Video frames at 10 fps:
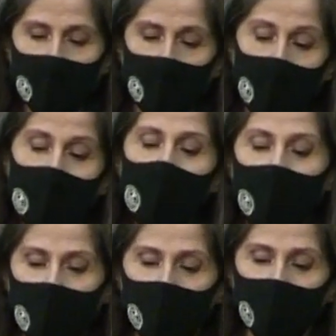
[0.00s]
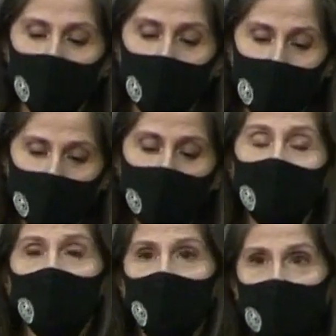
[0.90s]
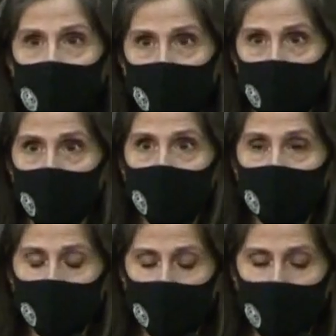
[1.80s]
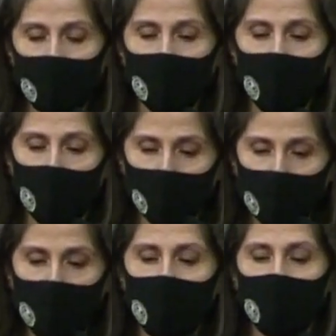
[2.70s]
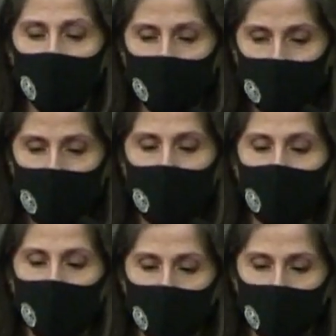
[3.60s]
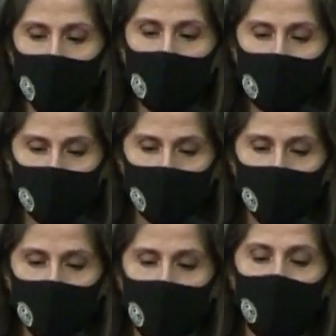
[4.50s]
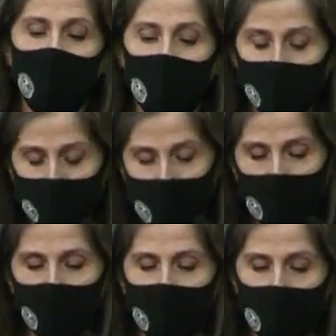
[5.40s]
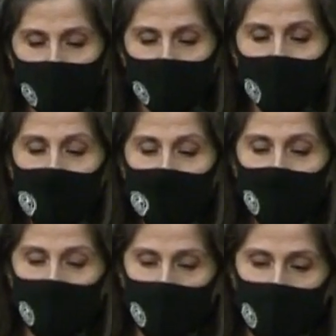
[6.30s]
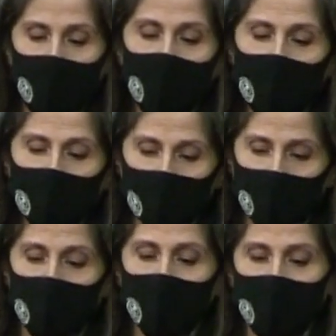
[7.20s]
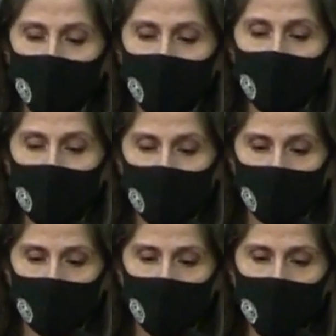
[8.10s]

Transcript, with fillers: we have lost the battle to get government to pay good wages with good benefits to the human services sector.